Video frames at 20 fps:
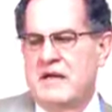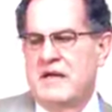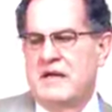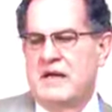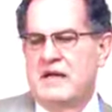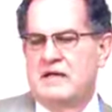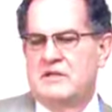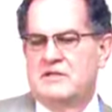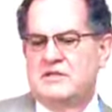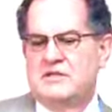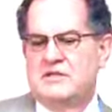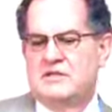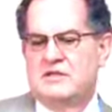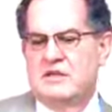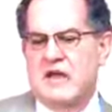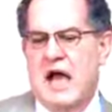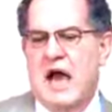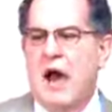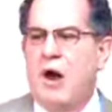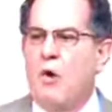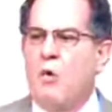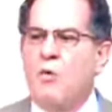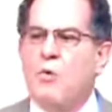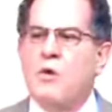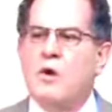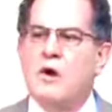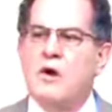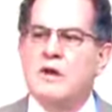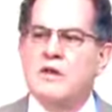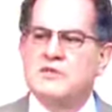as
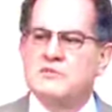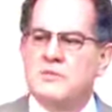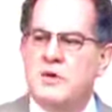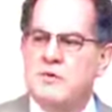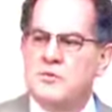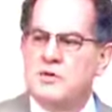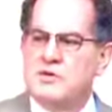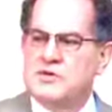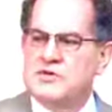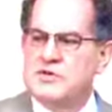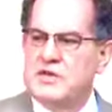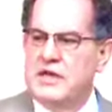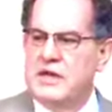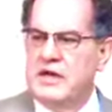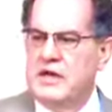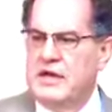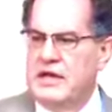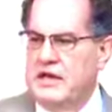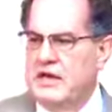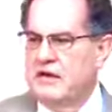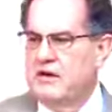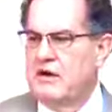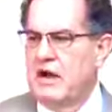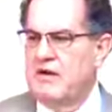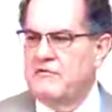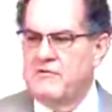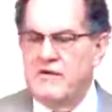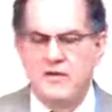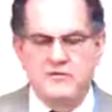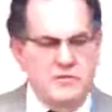outward as what we're seeing here.
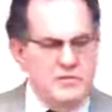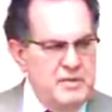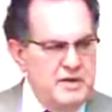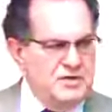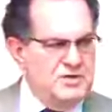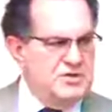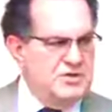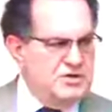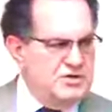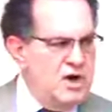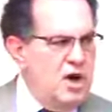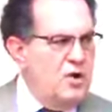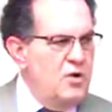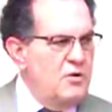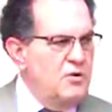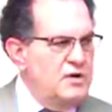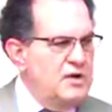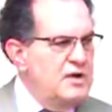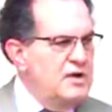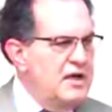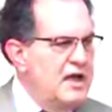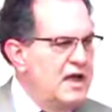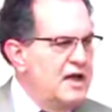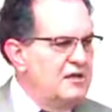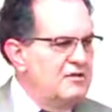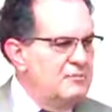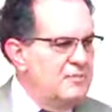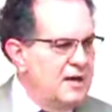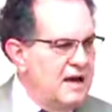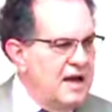I've never been stoned to
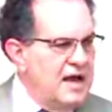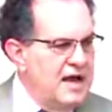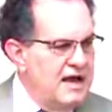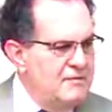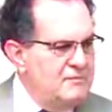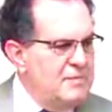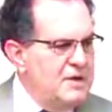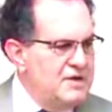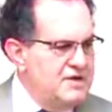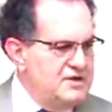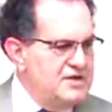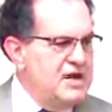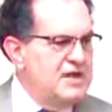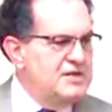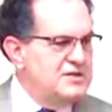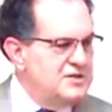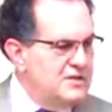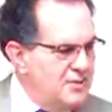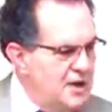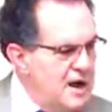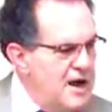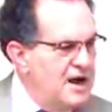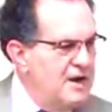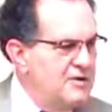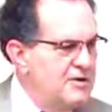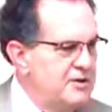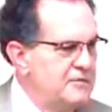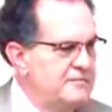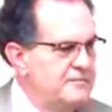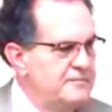death, but I have been chased
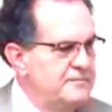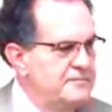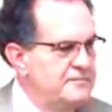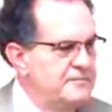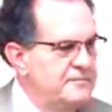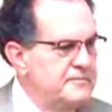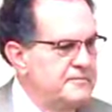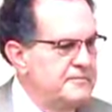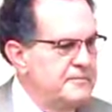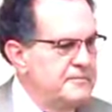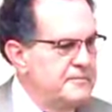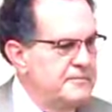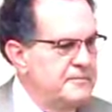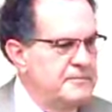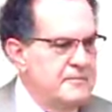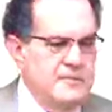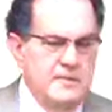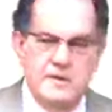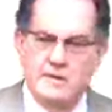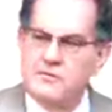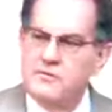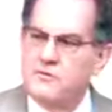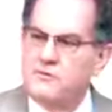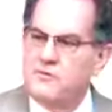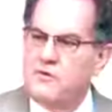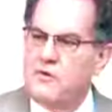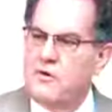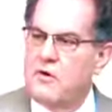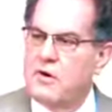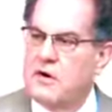around
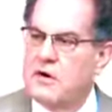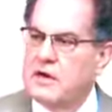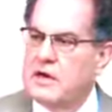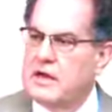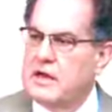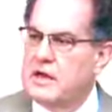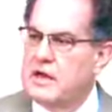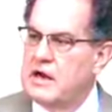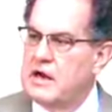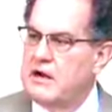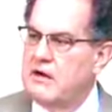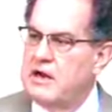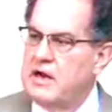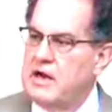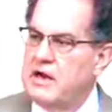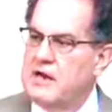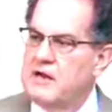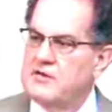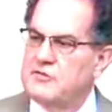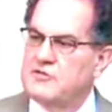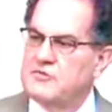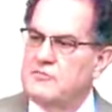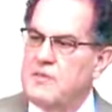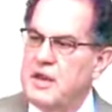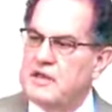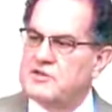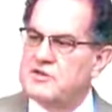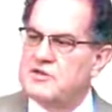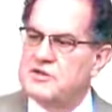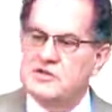for declaring this
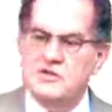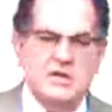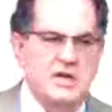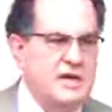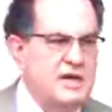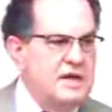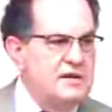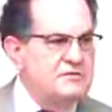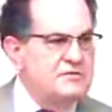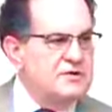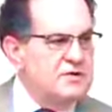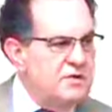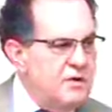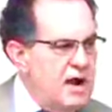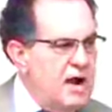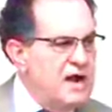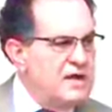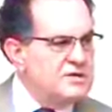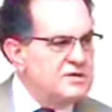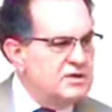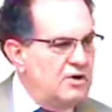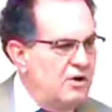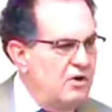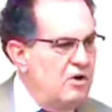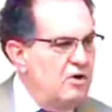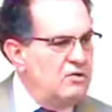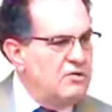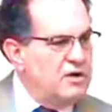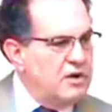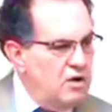message that gives Christ
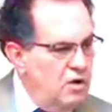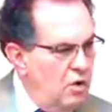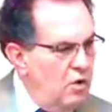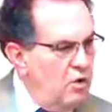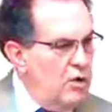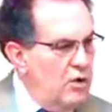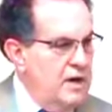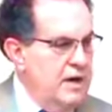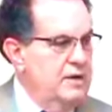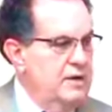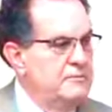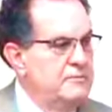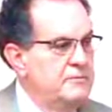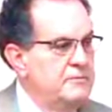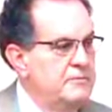all the glory.